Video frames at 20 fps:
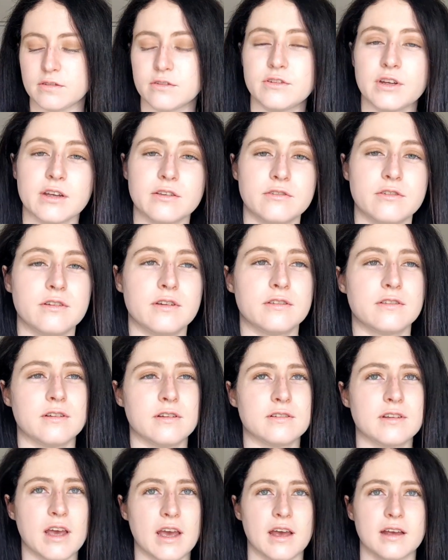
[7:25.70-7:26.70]
suggestion is to
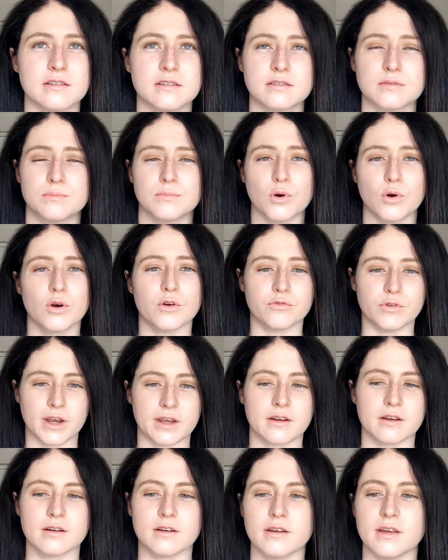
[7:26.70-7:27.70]
test more
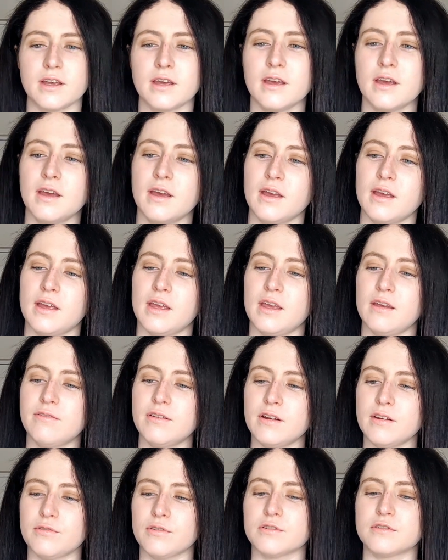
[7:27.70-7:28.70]
regularly.
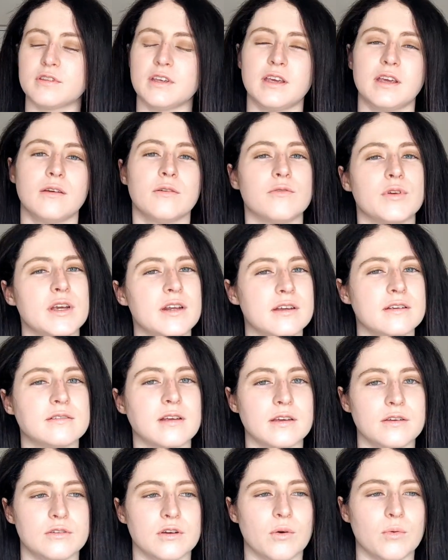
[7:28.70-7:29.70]
Even if you're seeing readings
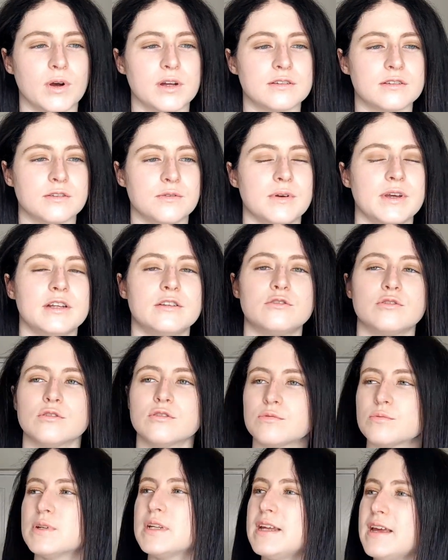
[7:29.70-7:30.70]
that you don't want to, it
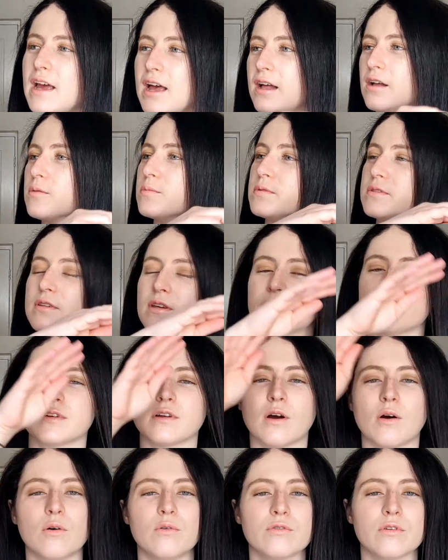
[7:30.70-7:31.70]
just really helps give an
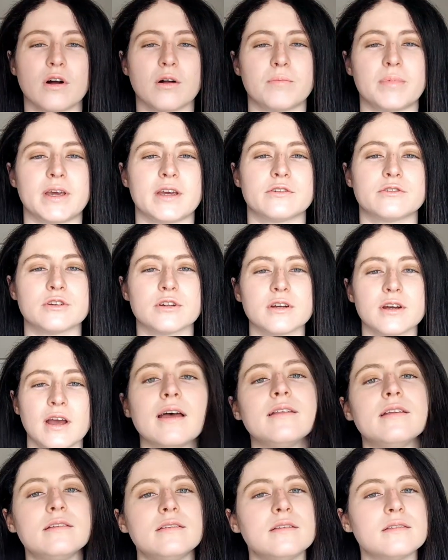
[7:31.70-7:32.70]
overall picture.
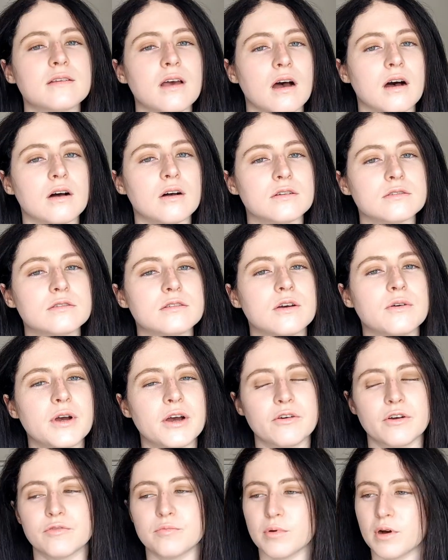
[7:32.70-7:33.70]
And this is also
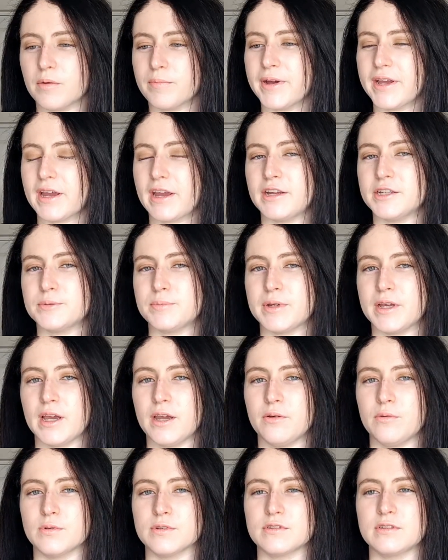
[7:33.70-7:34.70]
how I've brought my
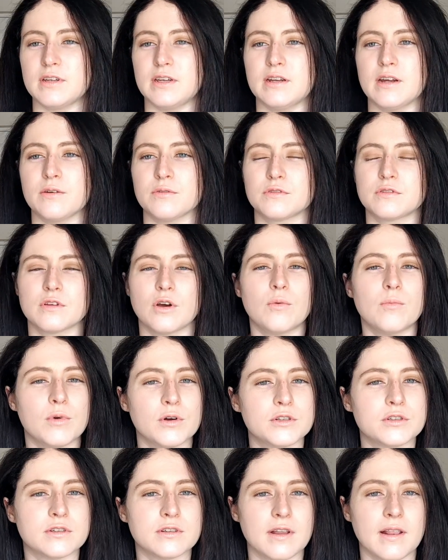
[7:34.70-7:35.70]
HbA1c down so
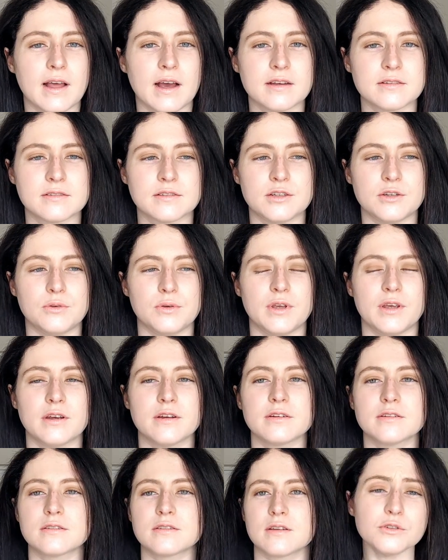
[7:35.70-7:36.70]
much in the last 2
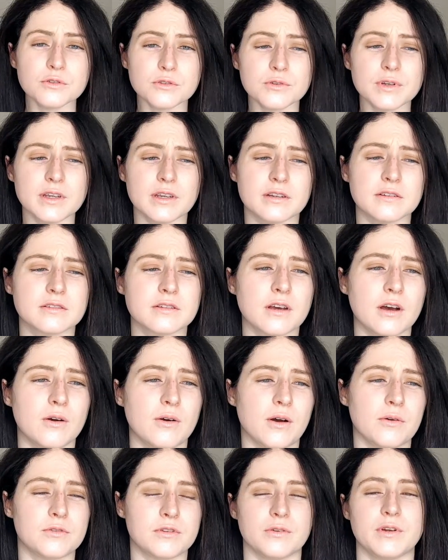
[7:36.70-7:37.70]
years. 2 or 3 years ago,
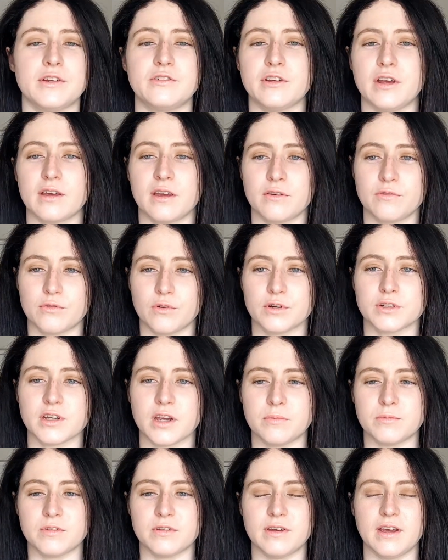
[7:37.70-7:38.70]
I was only checking 4
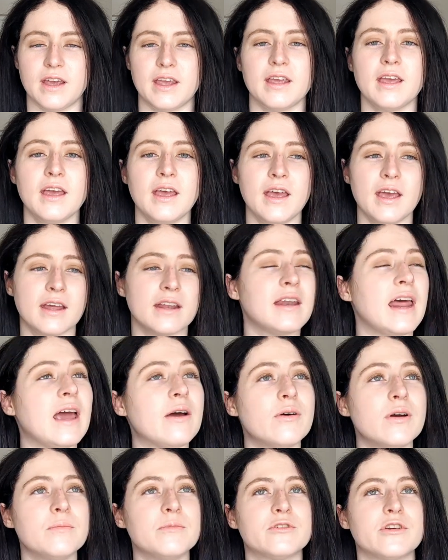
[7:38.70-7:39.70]
times a day.
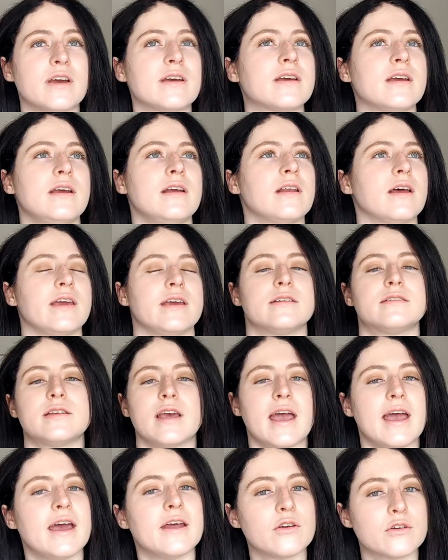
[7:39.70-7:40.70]
Now I'm checking like
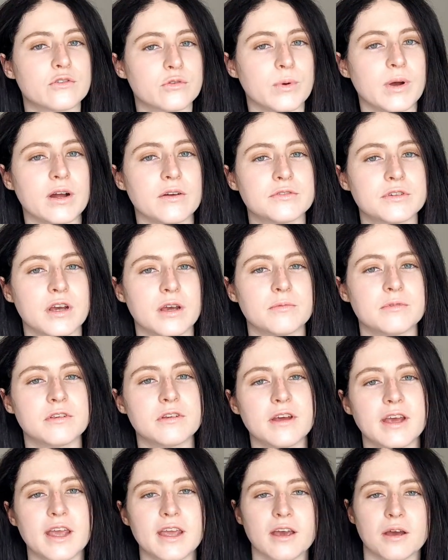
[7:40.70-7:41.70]
10 or 12 times a
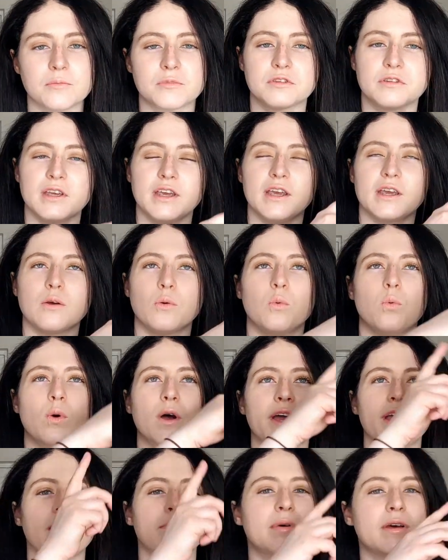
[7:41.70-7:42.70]
day. I'm seeing a
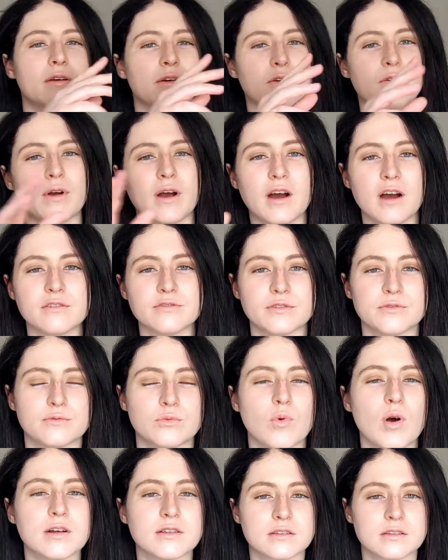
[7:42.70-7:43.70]
way better graph of
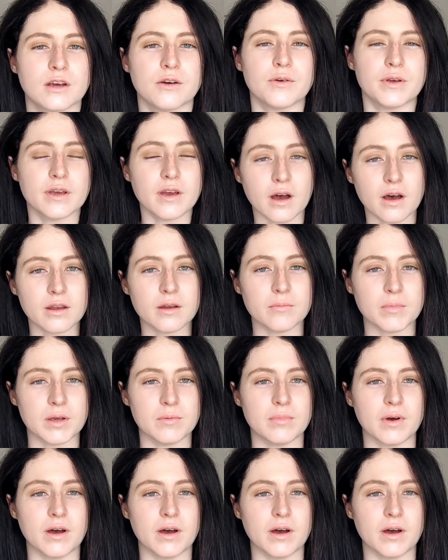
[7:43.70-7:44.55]
what's going on in my